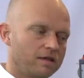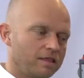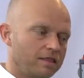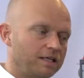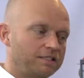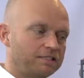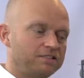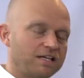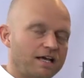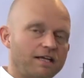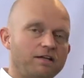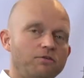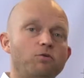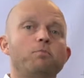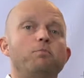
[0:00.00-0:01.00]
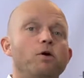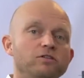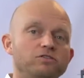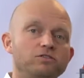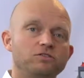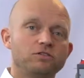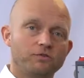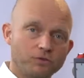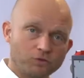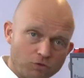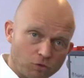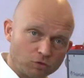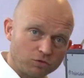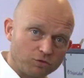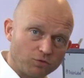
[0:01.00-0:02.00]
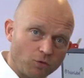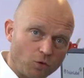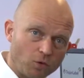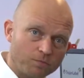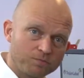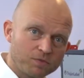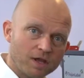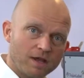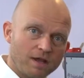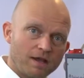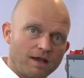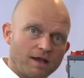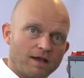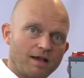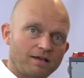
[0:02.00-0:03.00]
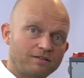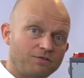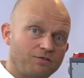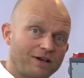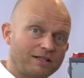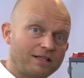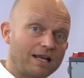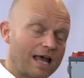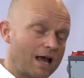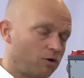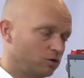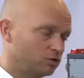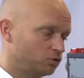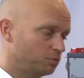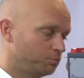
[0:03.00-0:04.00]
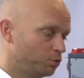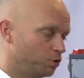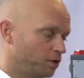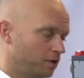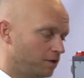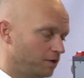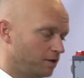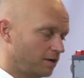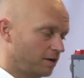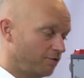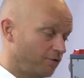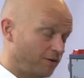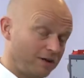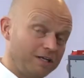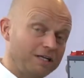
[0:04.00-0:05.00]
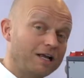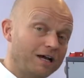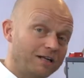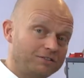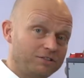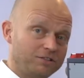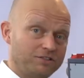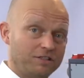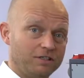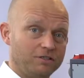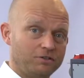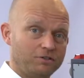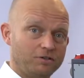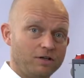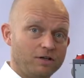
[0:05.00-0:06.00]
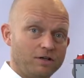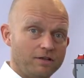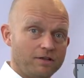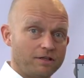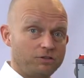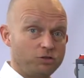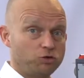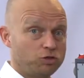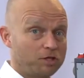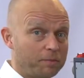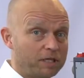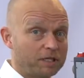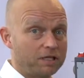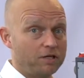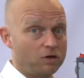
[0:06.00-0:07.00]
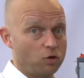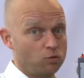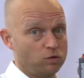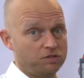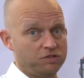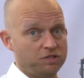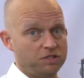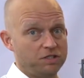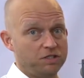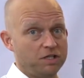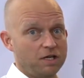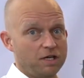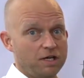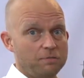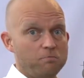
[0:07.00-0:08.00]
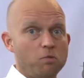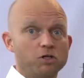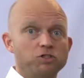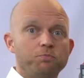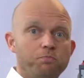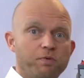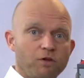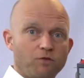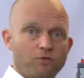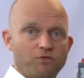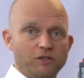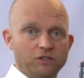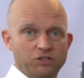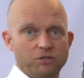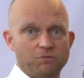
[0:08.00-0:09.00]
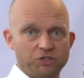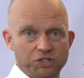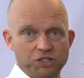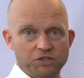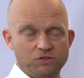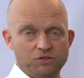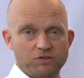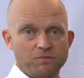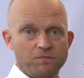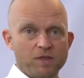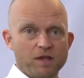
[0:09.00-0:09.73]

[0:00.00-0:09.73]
The design and robustness of the Trojan 4 has in fact allowed us to put in a fairly large cylinder that you typically only see in much bigger finishing machines.